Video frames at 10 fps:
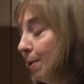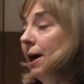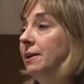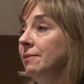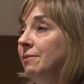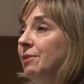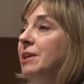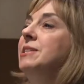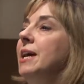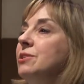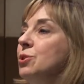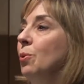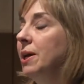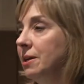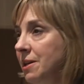But it takes the
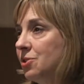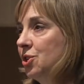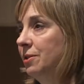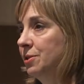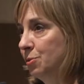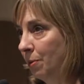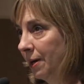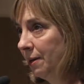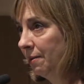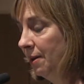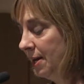right conditions, right?